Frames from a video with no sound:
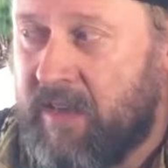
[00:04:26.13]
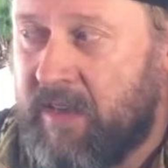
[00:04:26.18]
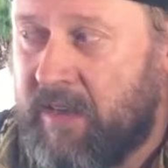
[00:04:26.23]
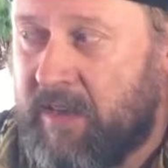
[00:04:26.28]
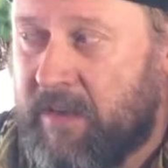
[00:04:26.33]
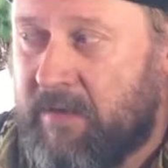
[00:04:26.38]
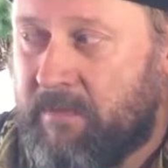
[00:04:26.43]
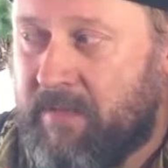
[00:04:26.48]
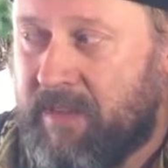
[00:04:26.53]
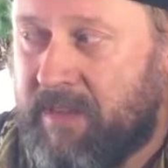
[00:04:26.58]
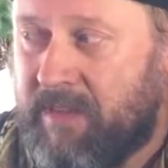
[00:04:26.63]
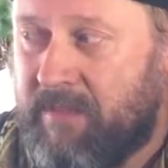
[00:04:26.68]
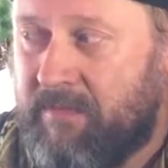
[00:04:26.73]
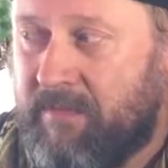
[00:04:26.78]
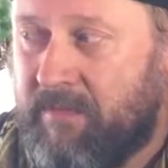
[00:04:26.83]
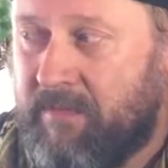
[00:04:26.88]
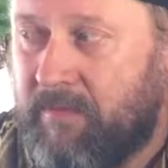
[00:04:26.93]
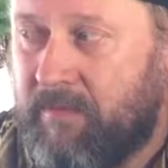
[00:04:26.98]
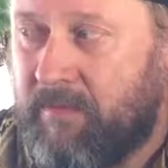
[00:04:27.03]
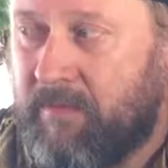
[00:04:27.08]
But
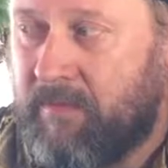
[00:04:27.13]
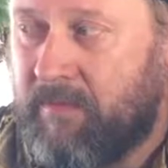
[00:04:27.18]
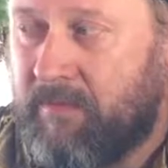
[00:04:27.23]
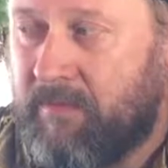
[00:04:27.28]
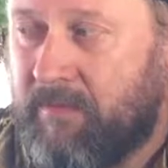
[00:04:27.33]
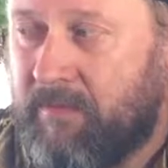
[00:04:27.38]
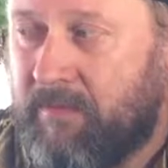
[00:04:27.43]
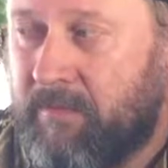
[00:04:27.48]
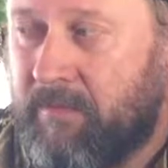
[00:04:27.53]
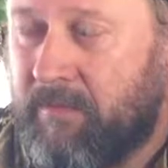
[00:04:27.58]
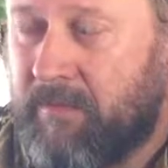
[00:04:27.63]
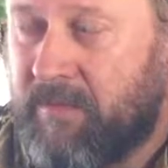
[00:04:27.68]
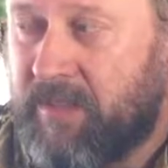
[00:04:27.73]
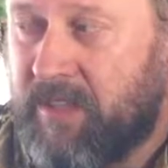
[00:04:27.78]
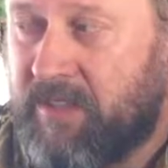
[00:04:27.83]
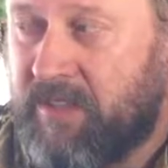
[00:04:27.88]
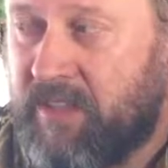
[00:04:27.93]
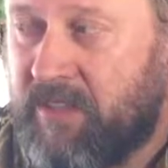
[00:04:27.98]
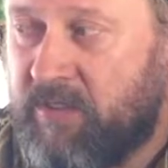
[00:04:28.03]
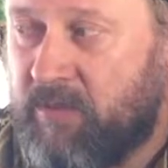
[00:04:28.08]

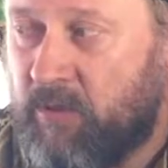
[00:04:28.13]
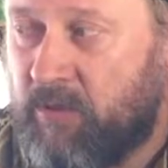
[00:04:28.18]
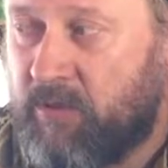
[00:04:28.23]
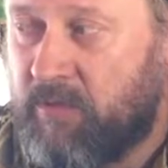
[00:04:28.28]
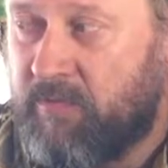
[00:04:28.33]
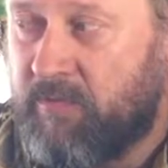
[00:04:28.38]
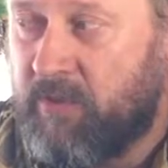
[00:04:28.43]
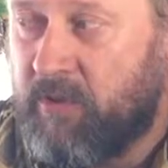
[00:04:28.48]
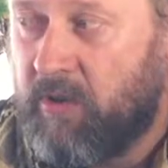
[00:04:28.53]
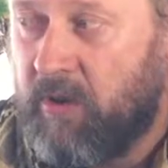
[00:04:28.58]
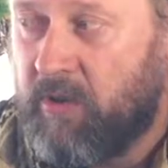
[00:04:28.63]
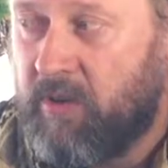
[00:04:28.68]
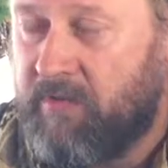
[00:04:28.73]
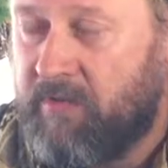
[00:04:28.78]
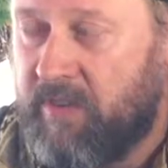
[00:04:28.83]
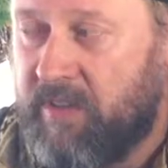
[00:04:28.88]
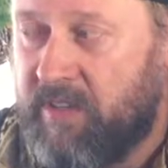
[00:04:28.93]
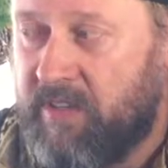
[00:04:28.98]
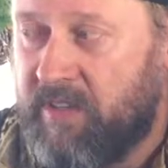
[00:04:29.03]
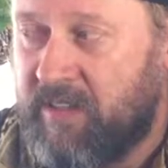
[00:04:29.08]
since he's also a
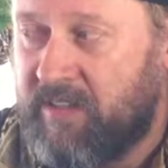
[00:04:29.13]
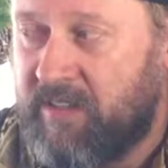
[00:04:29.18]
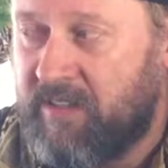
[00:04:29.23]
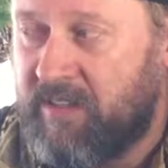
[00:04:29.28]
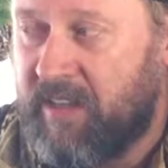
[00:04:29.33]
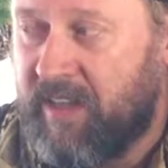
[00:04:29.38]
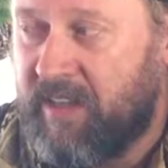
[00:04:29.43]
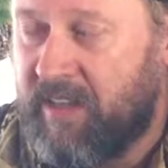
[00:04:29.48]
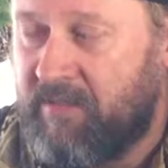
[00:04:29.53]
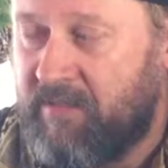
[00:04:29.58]
photographer, he doesn't